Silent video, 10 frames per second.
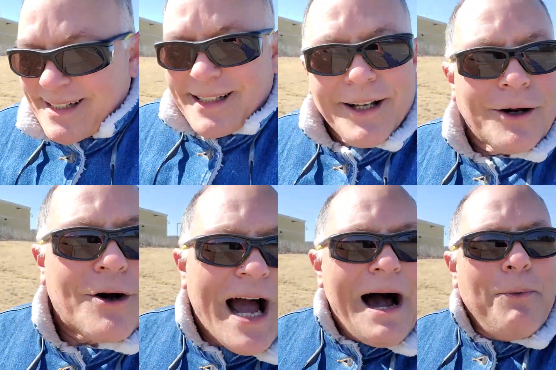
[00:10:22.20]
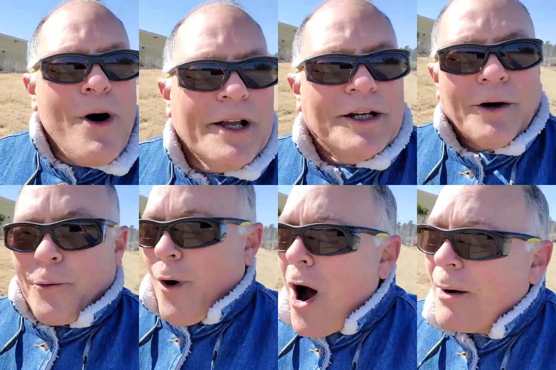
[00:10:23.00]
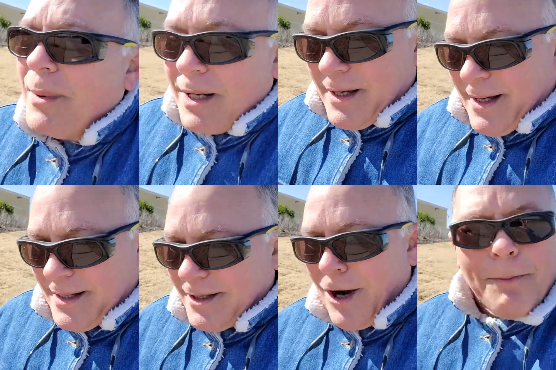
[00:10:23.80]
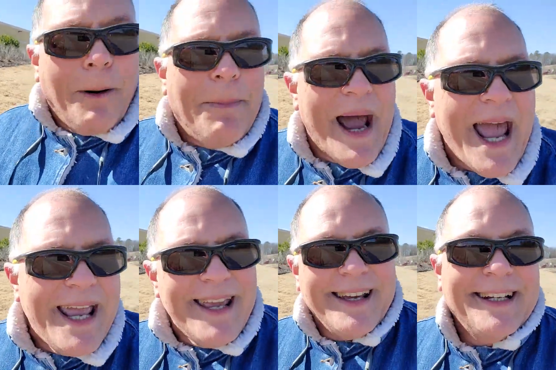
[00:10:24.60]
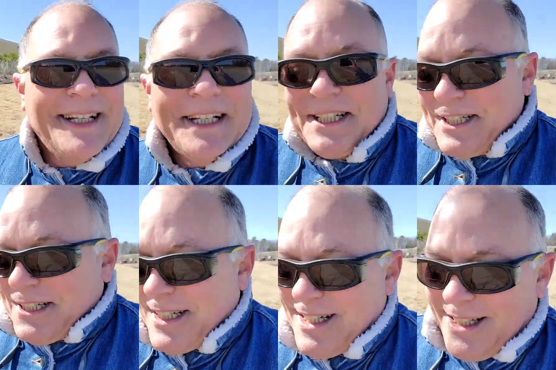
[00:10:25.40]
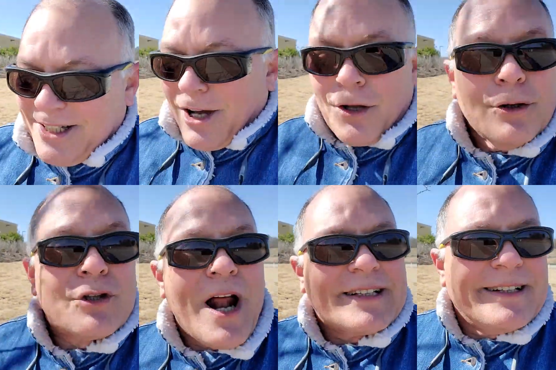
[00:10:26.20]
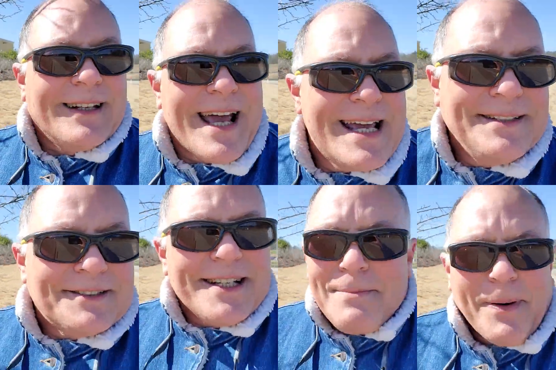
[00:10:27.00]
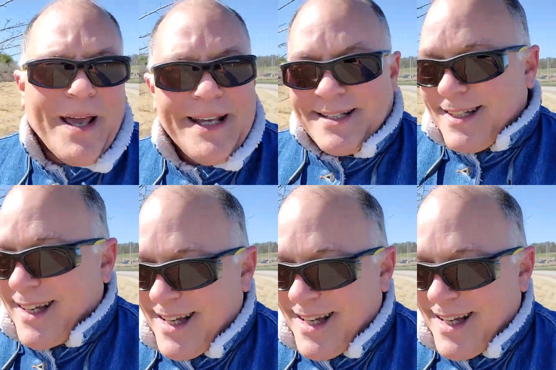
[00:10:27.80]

You go to Capua, you go to Rome, you go to Pompeii, you go to the Etruscan lands, any place.